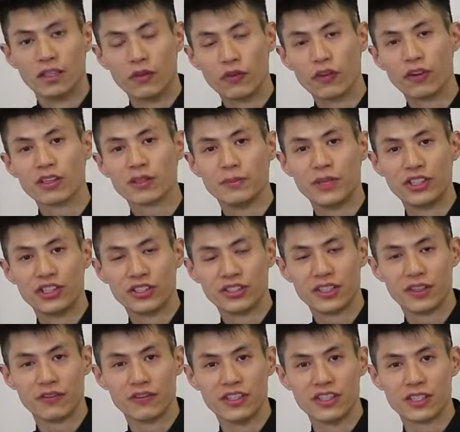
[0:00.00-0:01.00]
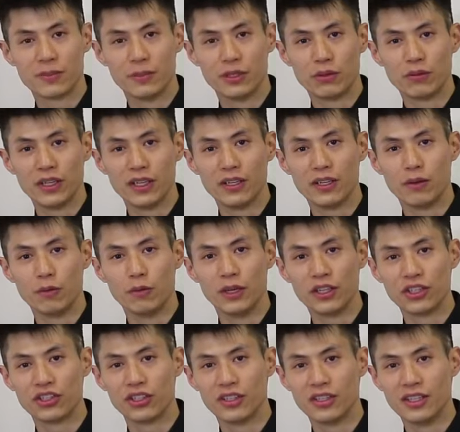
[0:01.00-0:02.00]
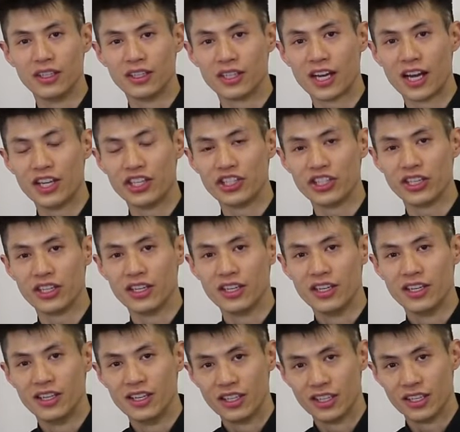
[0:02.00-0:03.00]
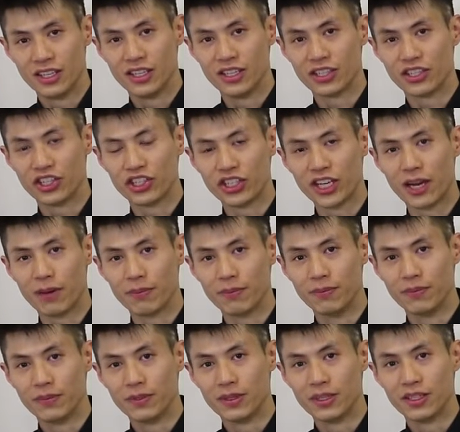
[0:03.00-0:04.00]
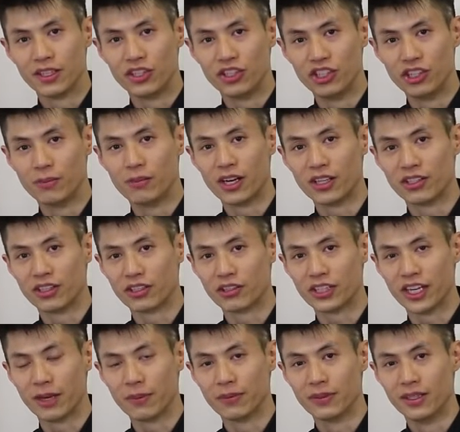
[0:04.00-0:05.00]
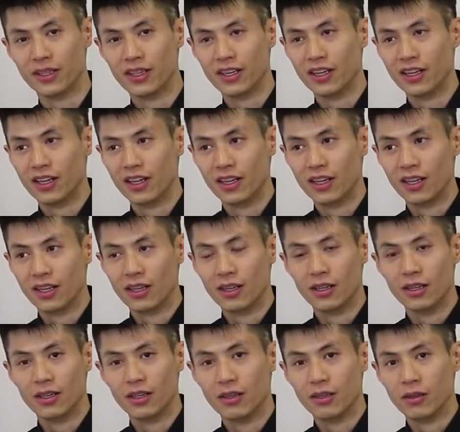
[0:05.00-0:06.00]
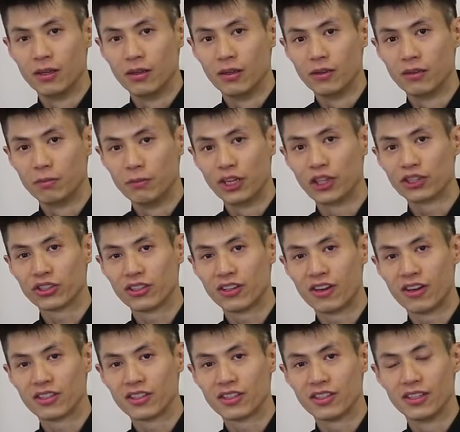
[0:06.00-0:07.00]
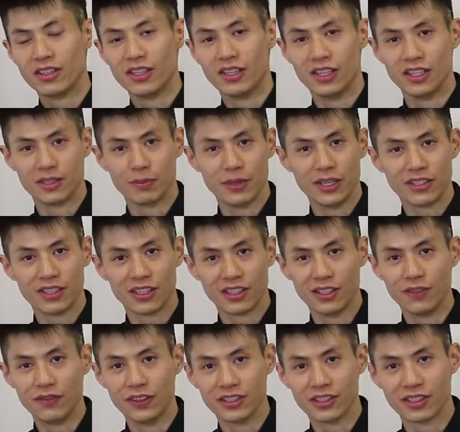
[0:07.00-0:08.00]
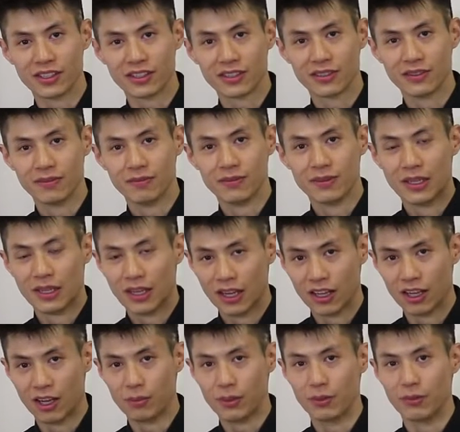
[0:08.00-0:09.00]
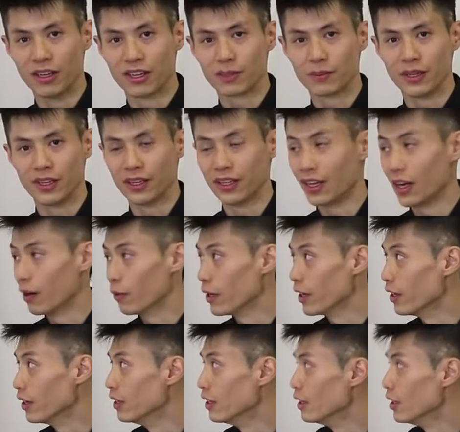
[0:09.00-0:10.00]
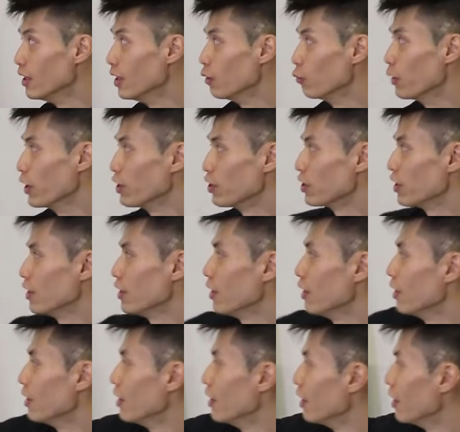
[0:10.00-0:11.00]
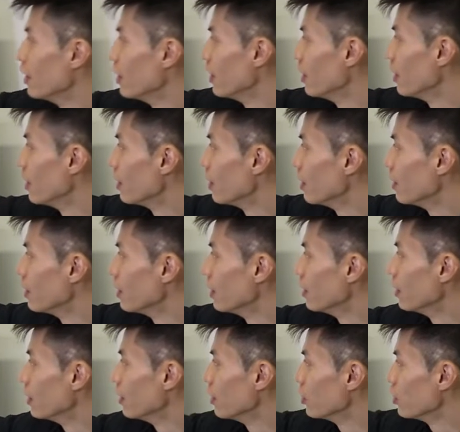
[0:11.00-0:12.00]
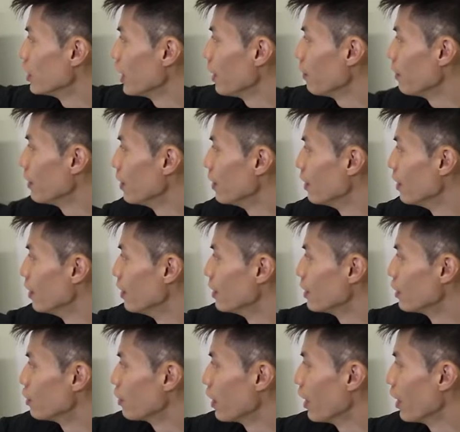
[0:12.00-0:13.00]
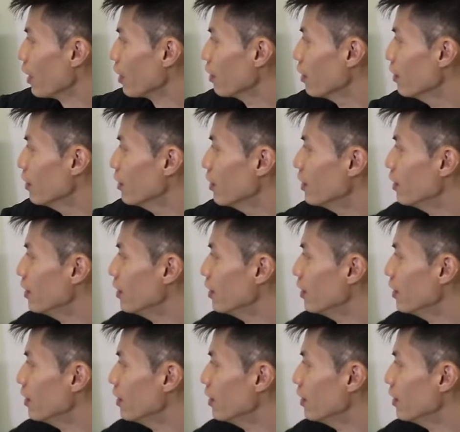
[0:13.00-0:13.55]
The first major difference between Wing Chun and Tai Chi is the shape, the geometric shape. Martial arts is basically physics. A lot of people explain it that way. Wing Chun, the shape is a triangle.